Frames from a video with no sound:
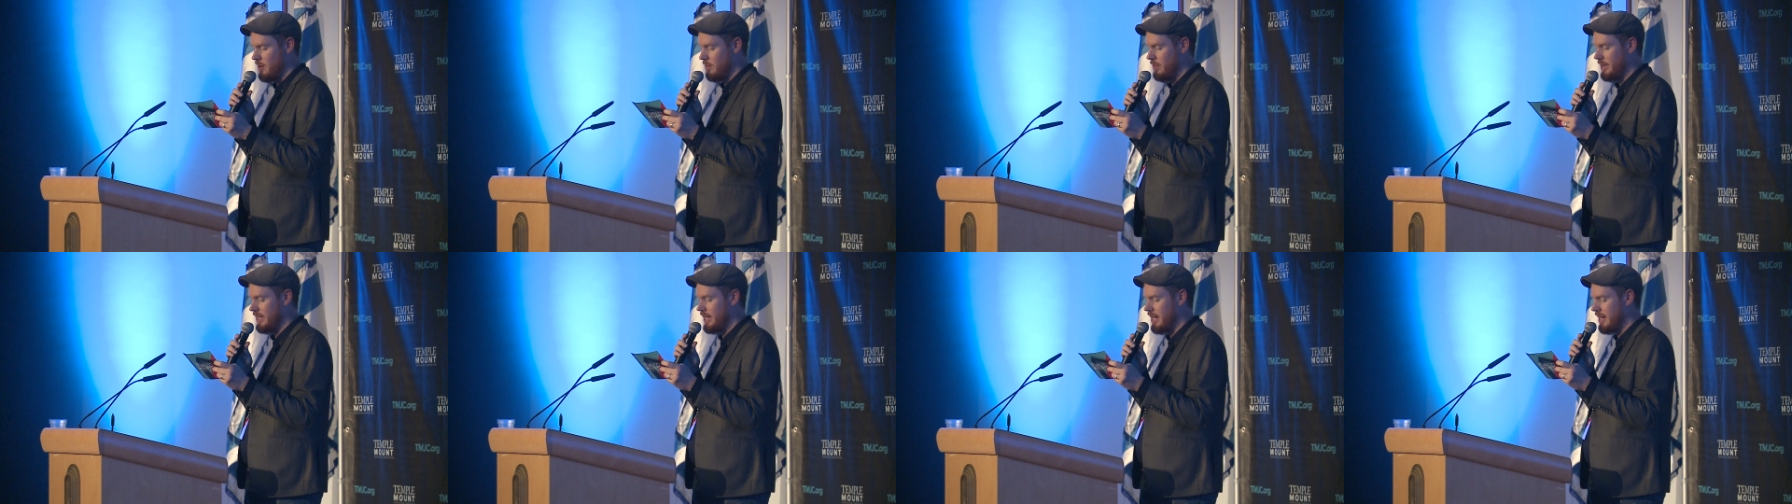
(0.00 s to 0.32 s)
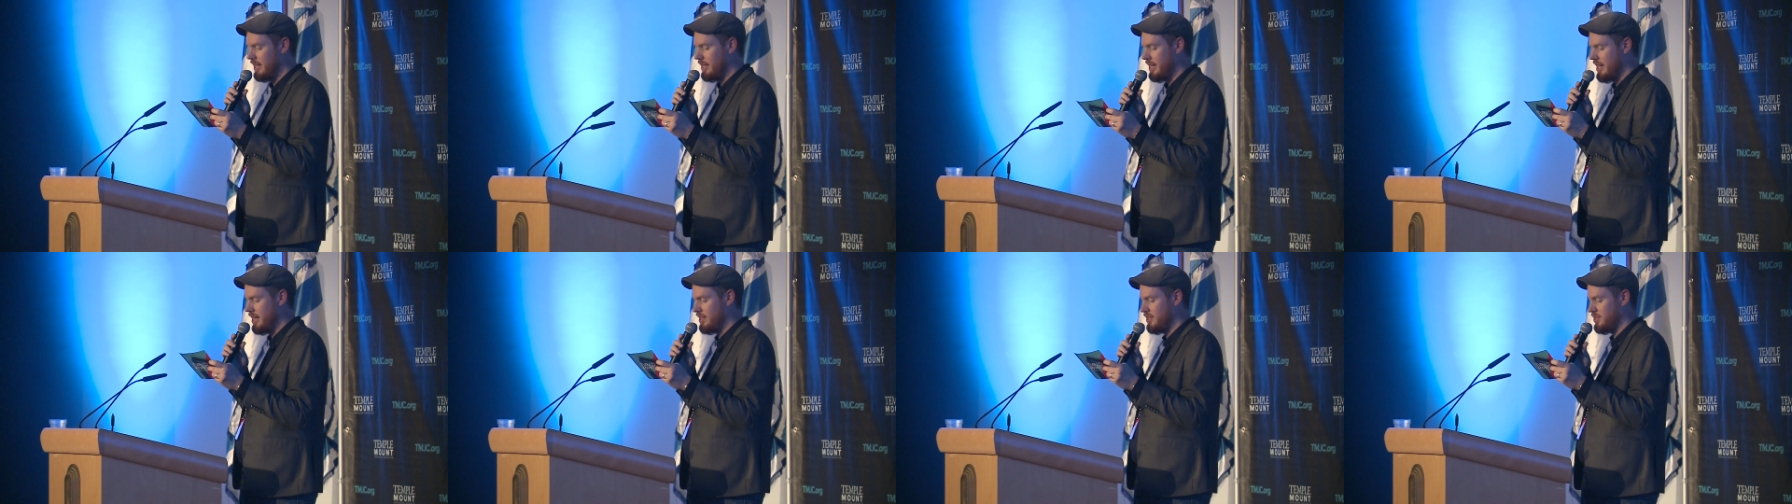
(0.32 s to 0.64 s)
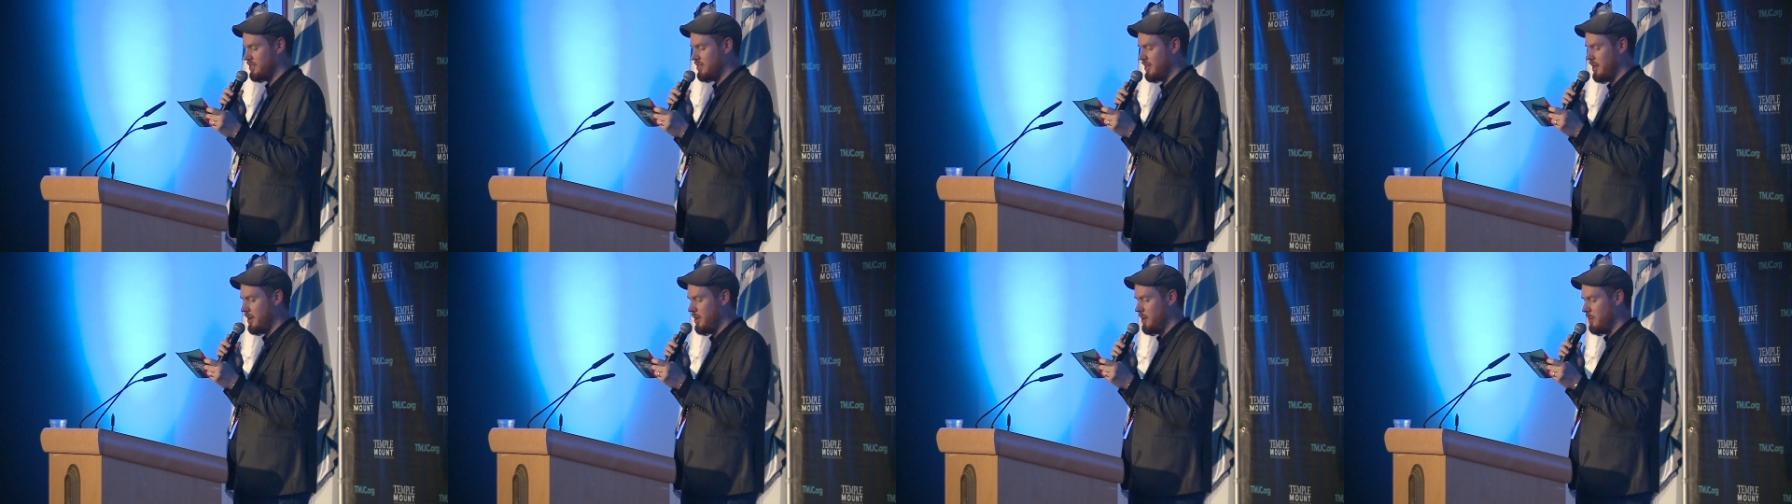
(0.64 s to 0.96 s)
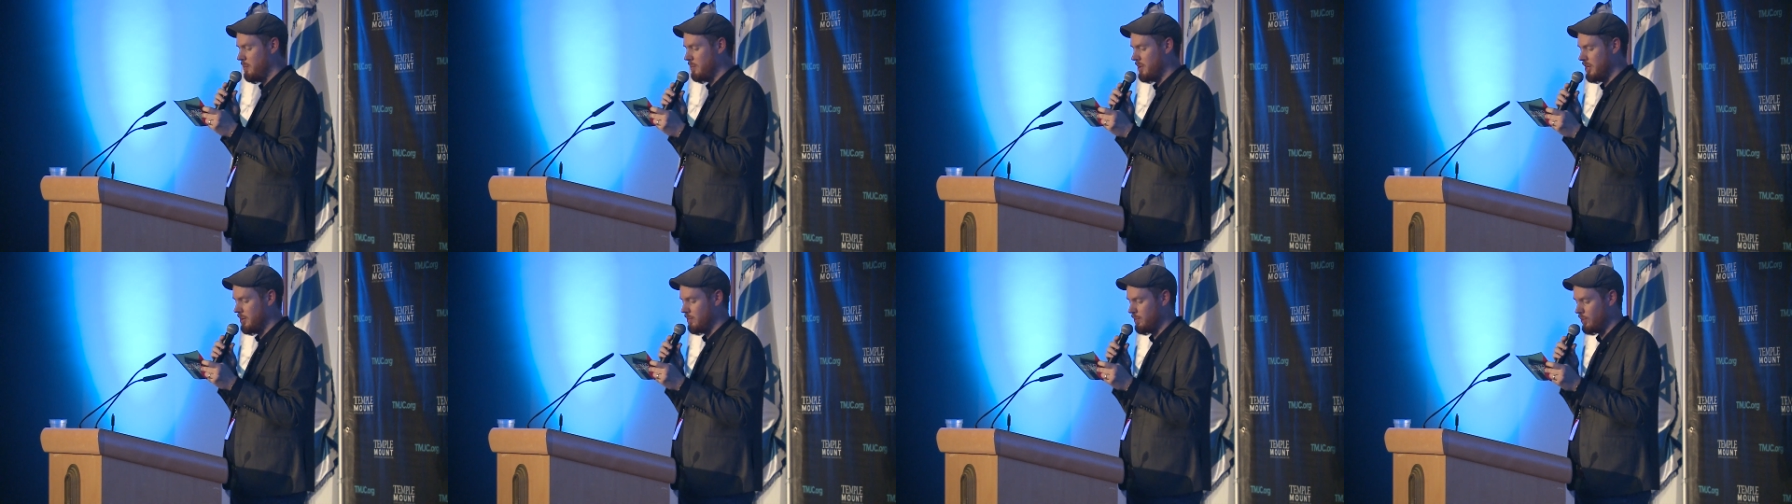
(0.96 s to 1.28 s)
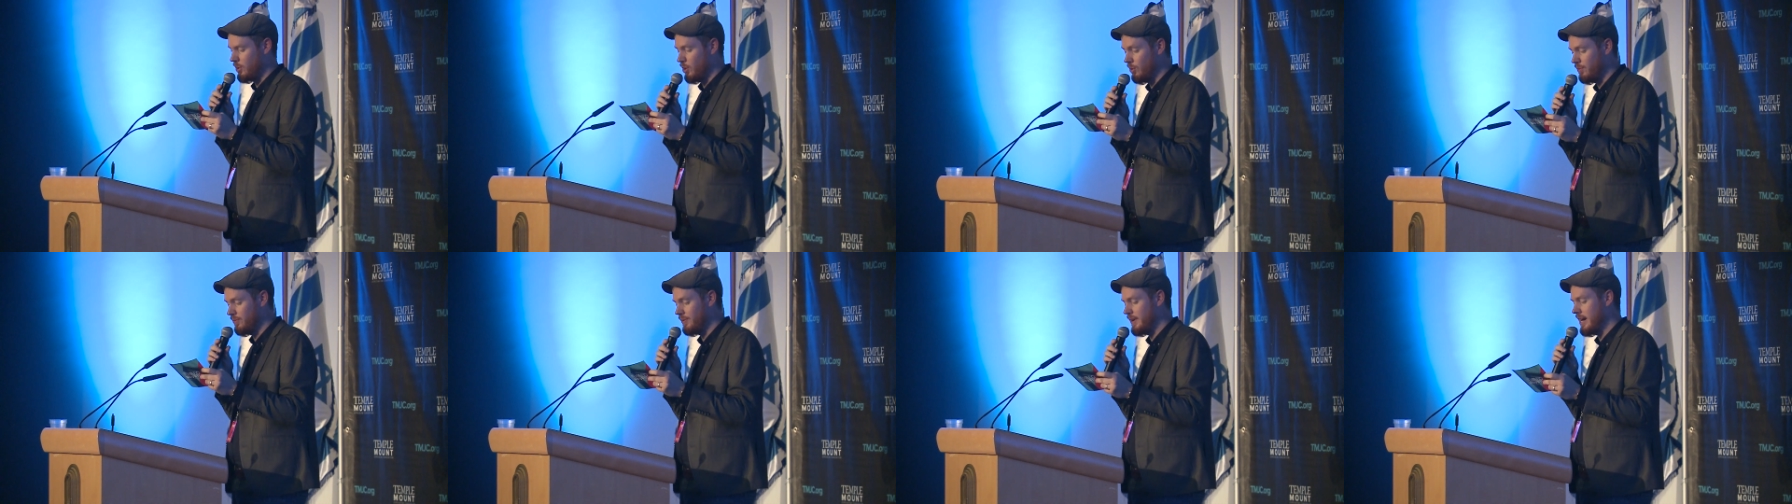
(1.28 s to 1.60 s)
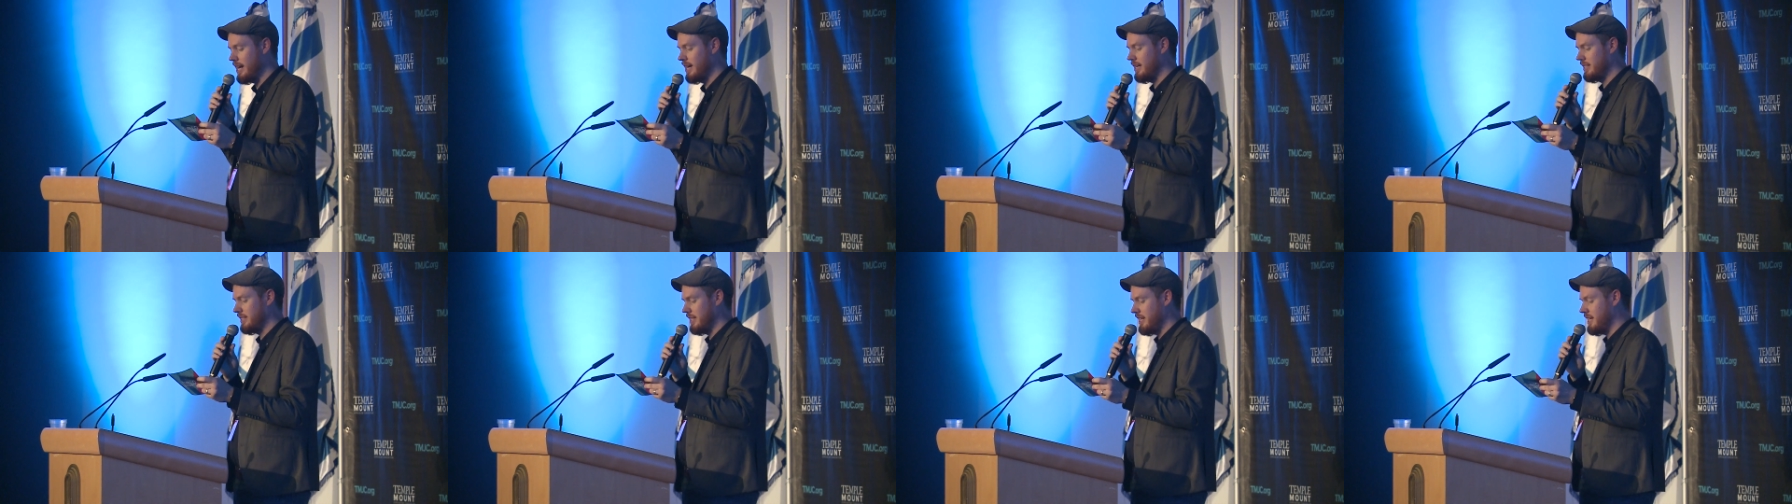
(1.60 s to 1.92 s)
Medad has been
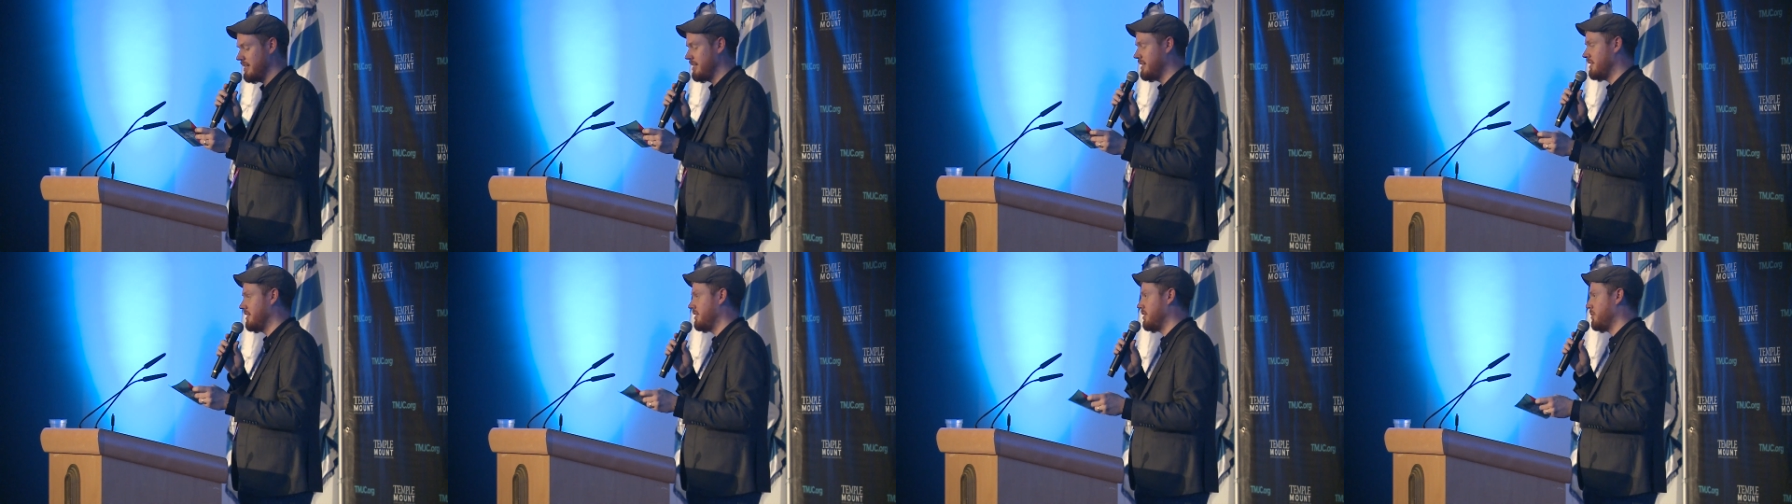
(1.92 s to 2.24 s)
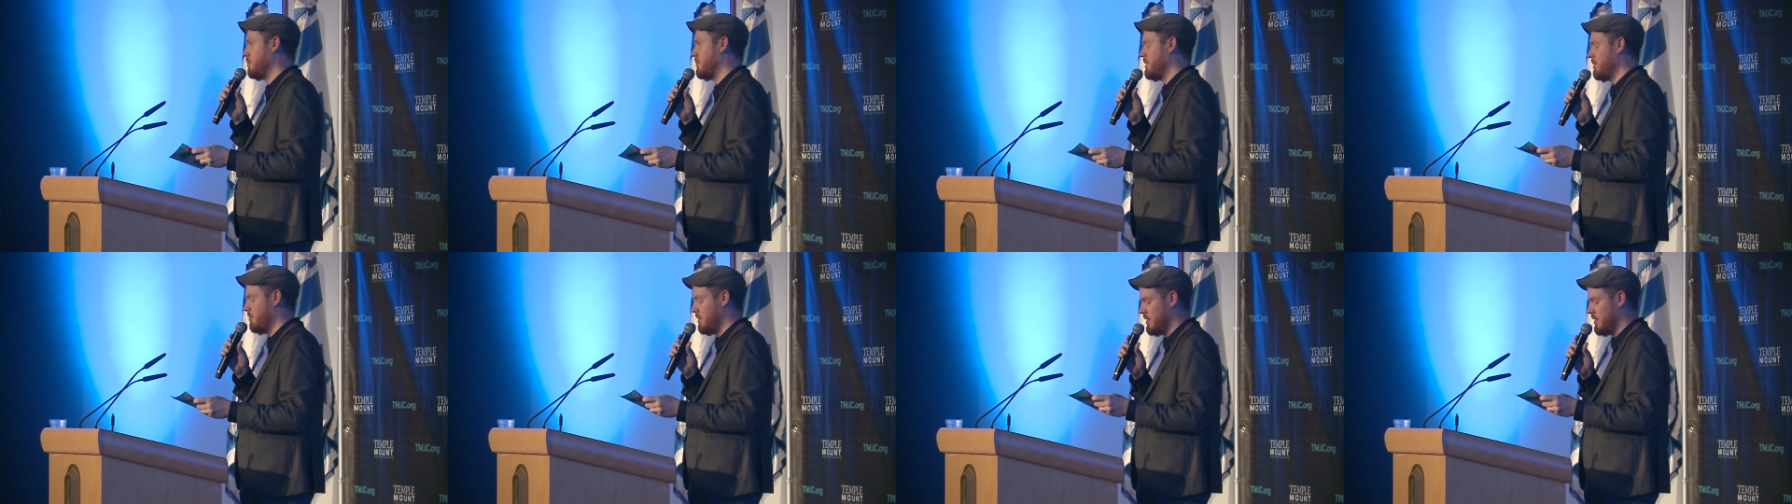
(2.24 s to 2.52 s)
profiled in the